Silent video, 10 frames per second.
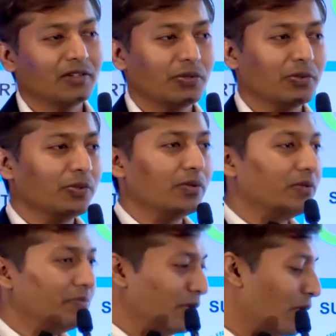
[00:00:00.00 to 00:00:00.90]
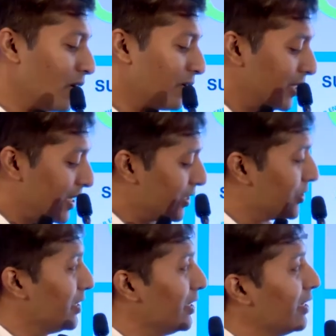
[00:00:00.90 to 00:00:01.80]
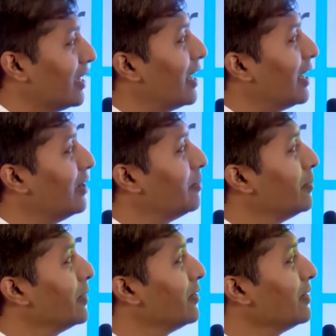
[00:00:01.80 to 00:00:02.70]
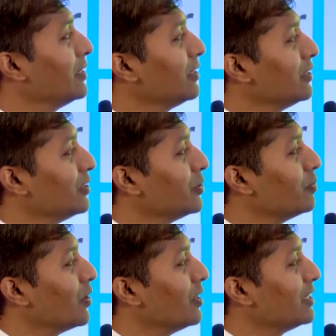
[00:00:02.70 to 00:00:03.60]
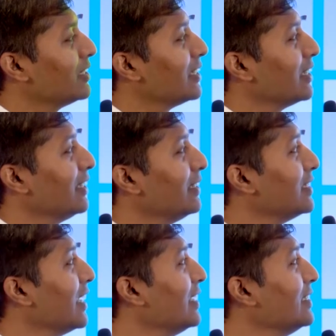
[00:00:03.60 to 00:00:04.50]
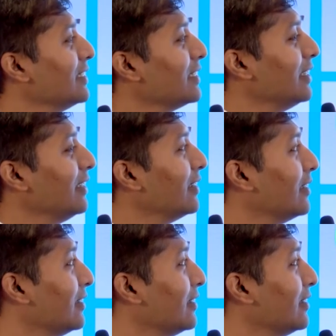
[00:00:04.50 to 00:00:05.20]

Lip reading: to talk with. Actually, I had prepared one small slide, challenges and